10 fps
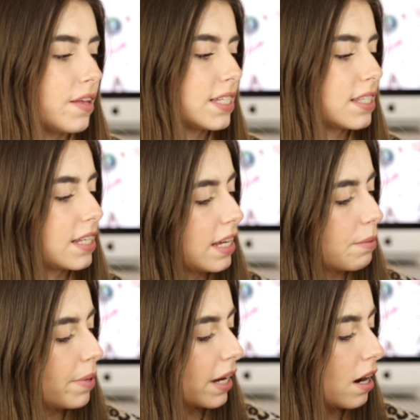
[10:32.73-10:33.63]
This is
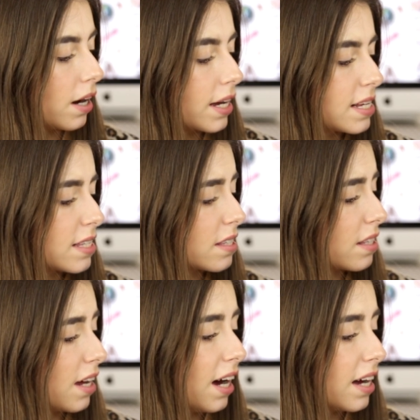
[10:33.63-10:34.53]
the Big Eyes
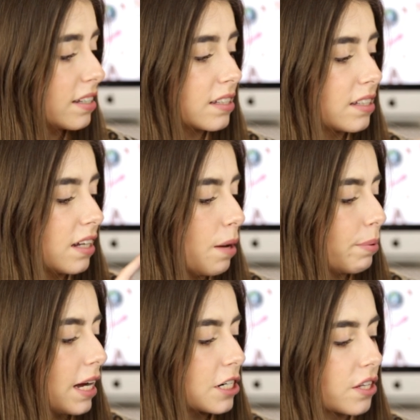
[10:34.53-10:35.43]
that has the
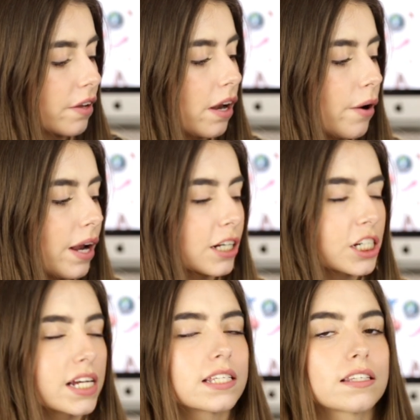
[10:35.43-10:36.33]
upper lashes and the lower lashes.